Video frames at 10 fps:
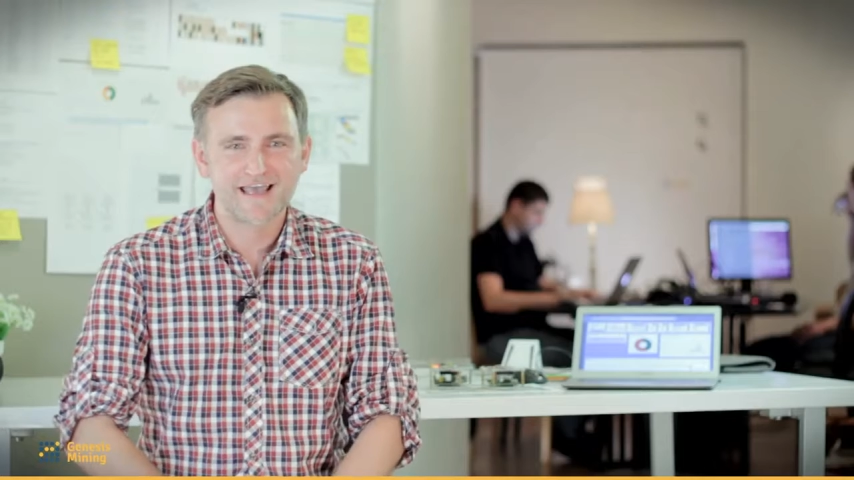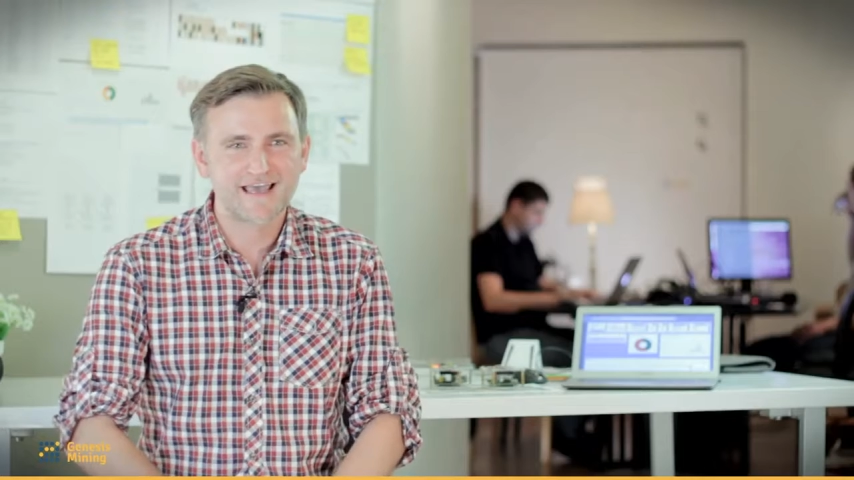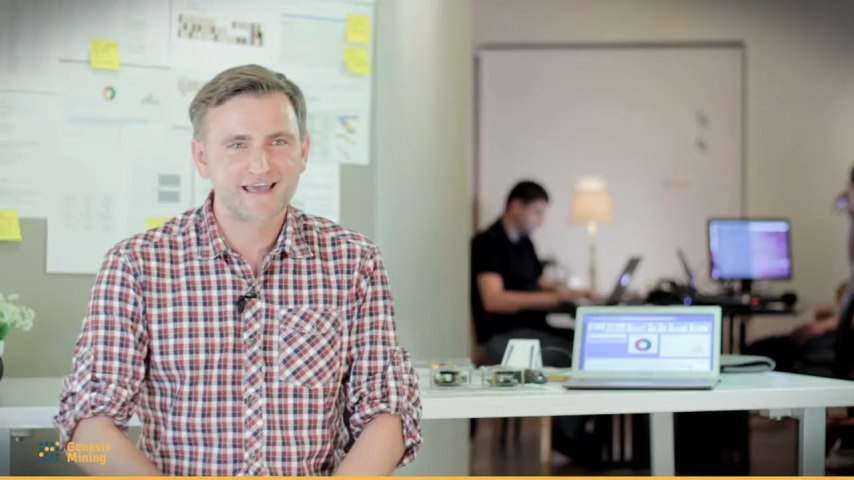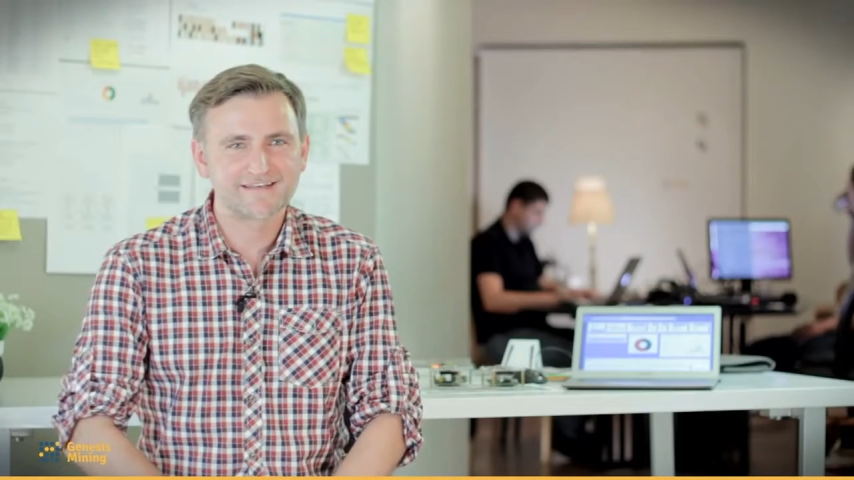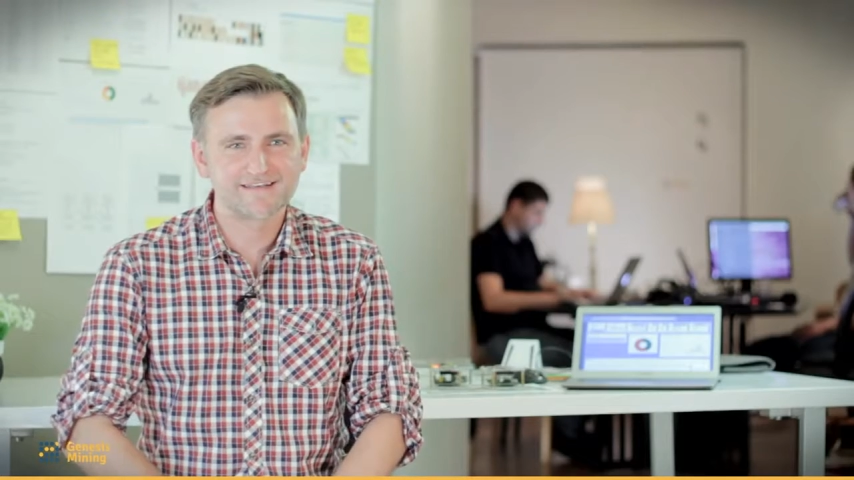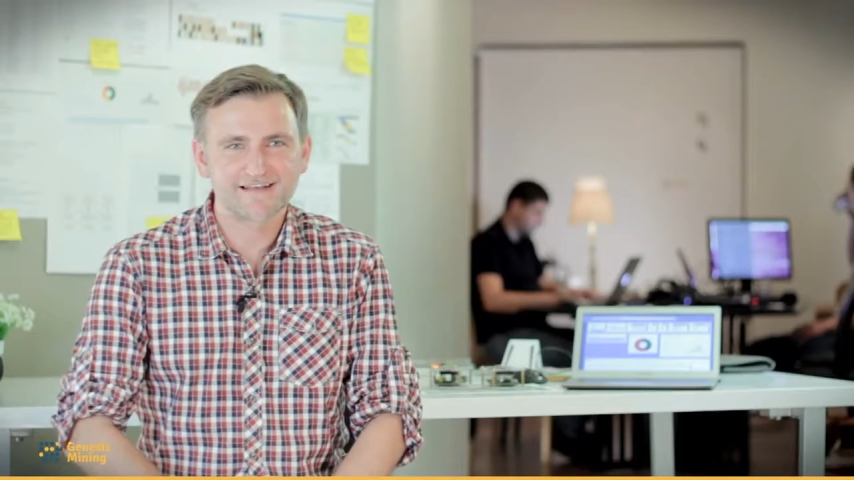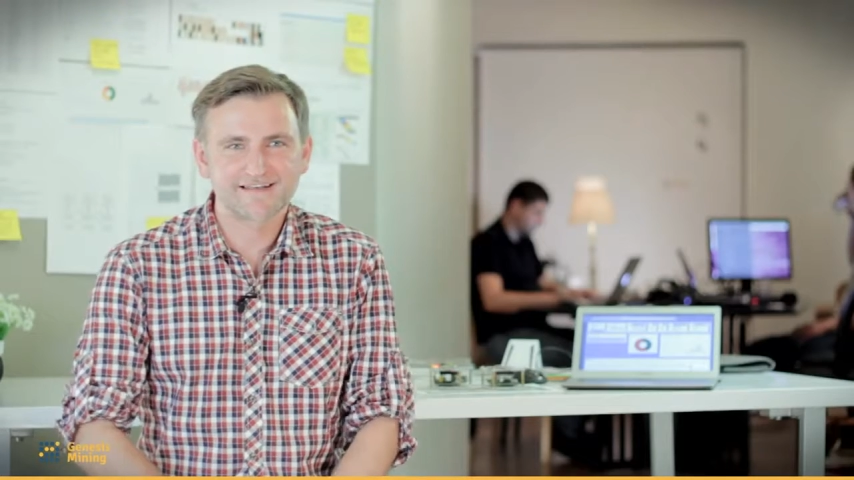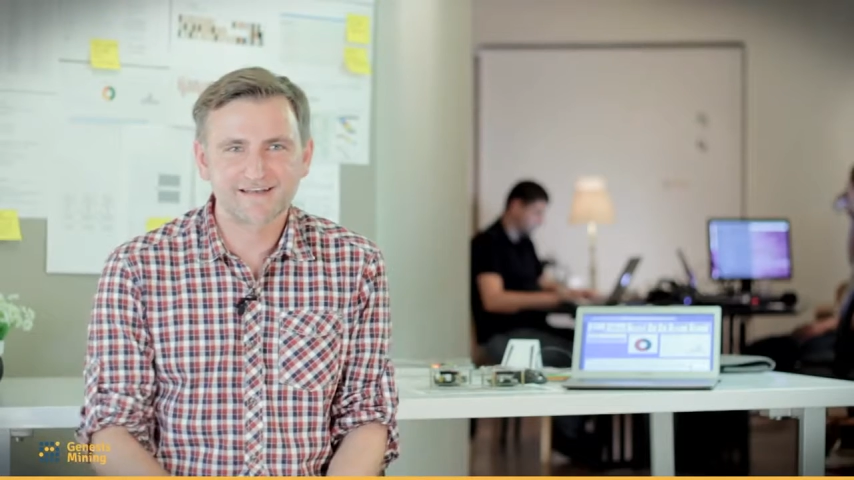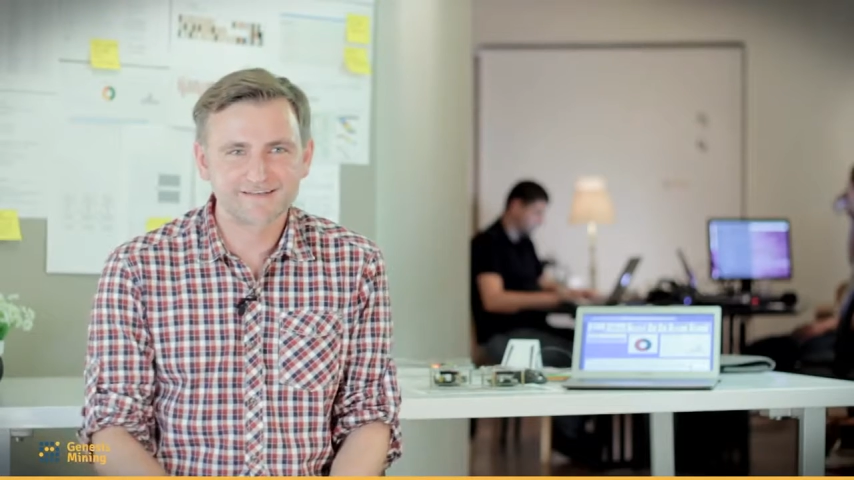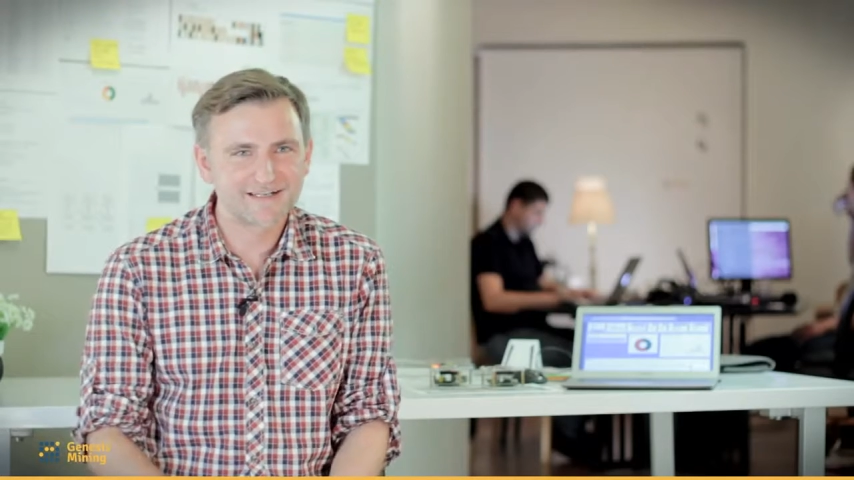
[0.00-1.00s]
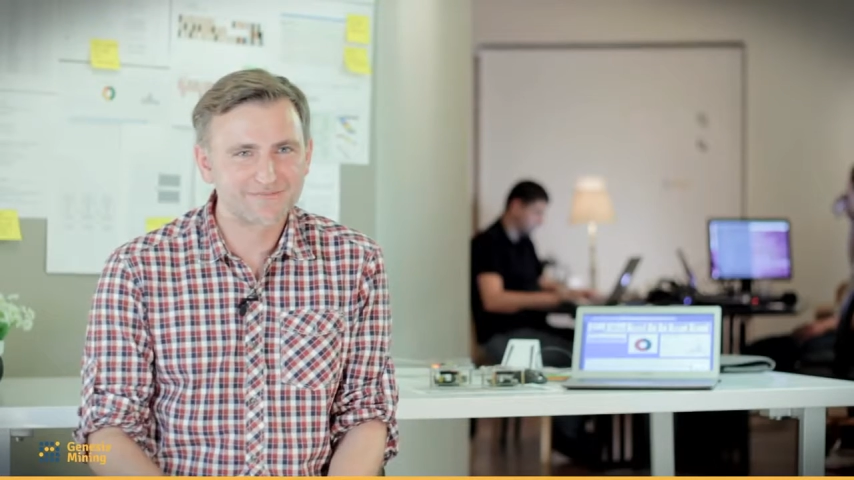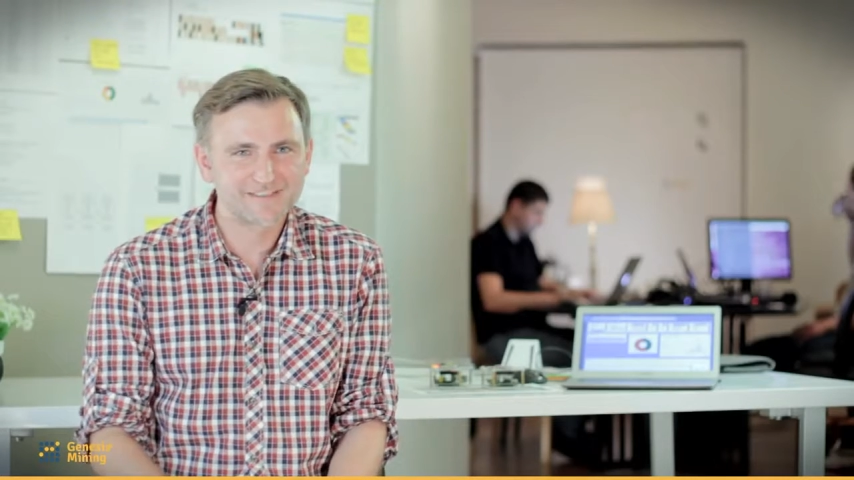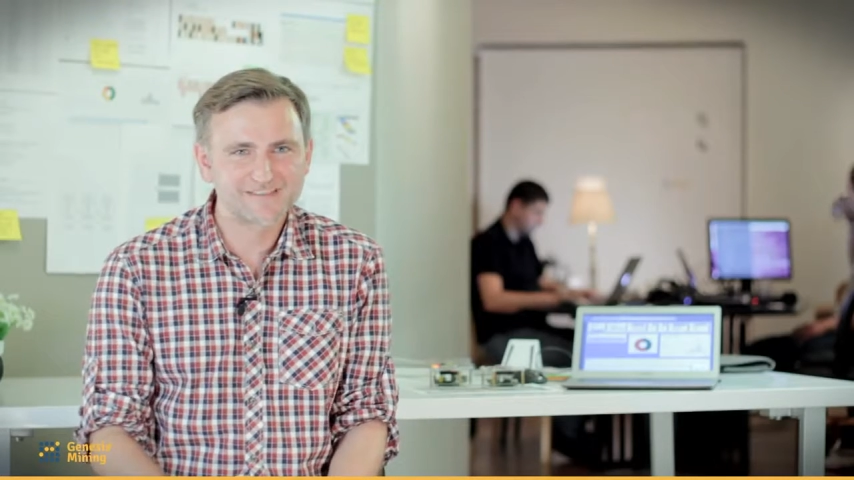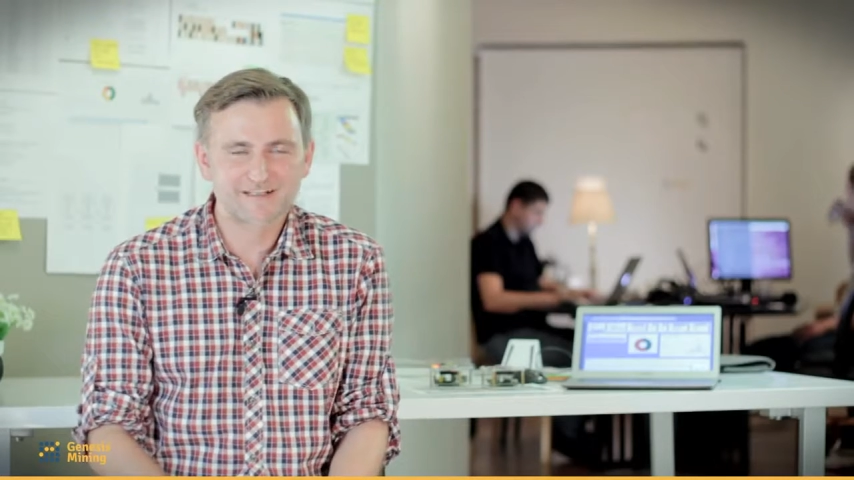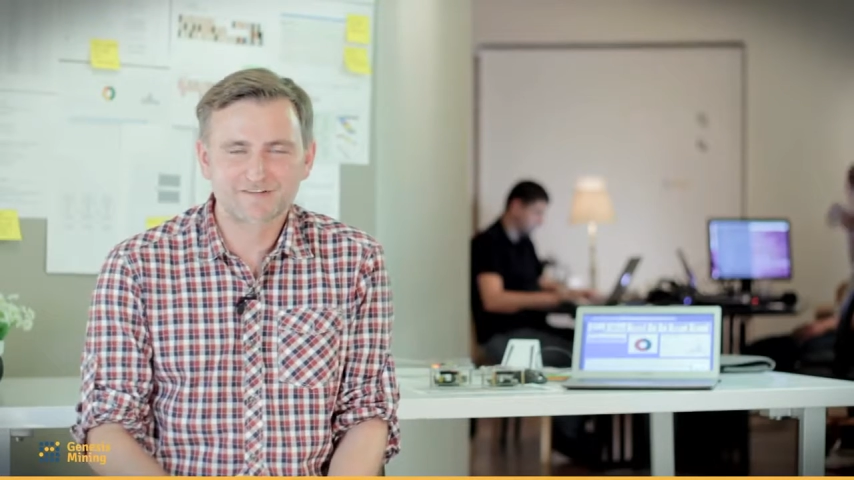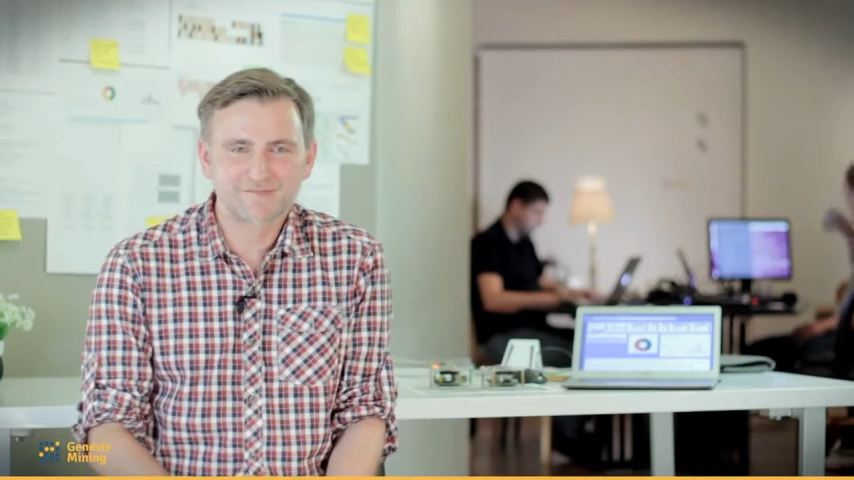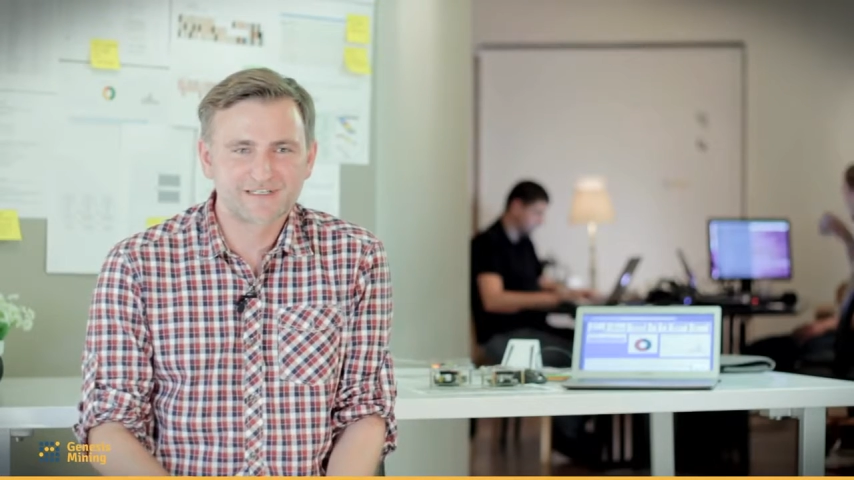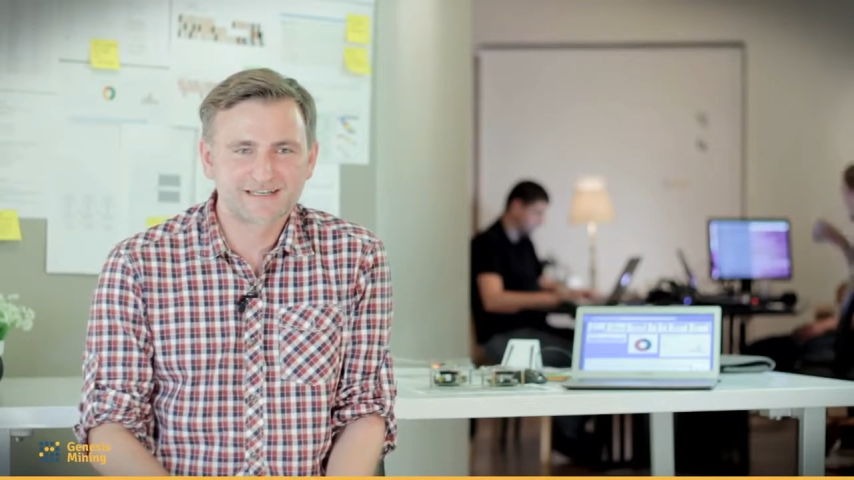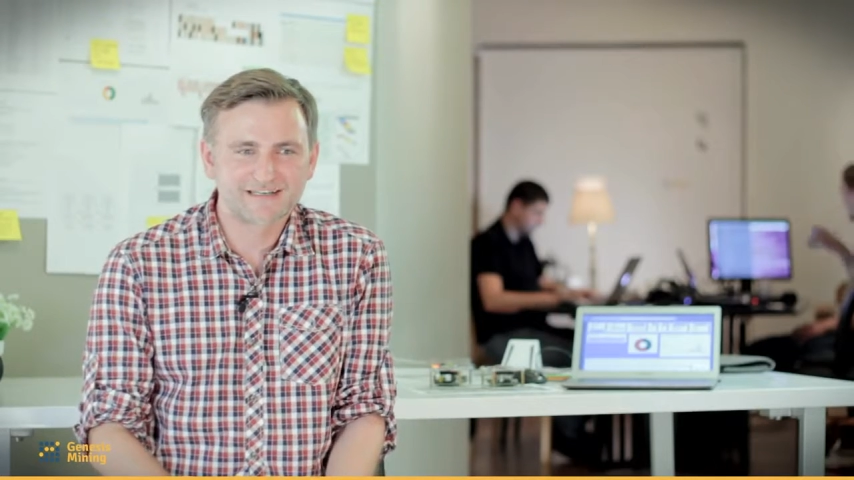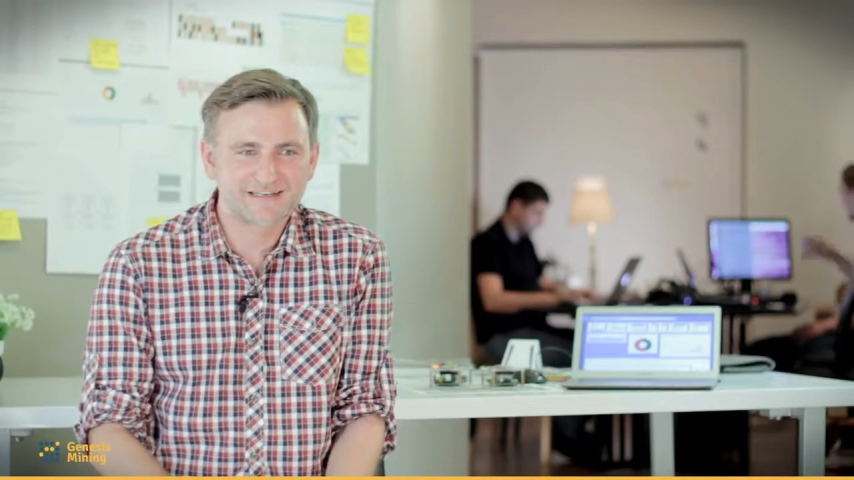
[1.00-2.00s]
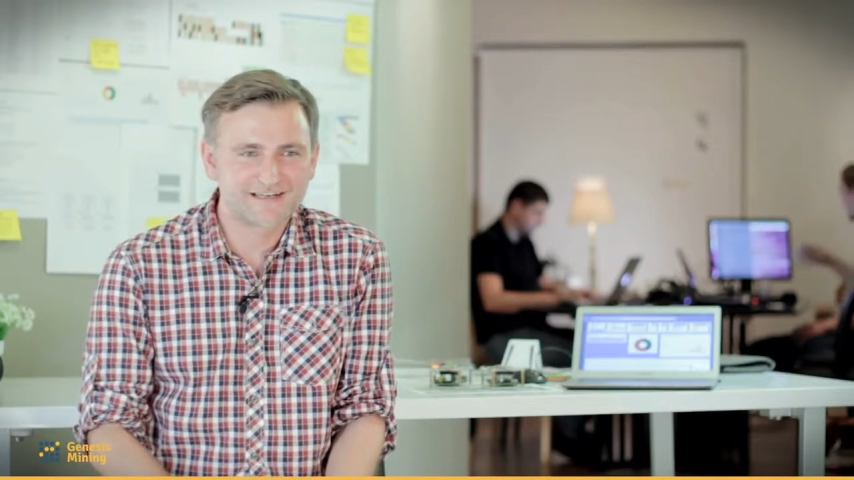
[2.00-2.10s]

and I can't help myself, but I,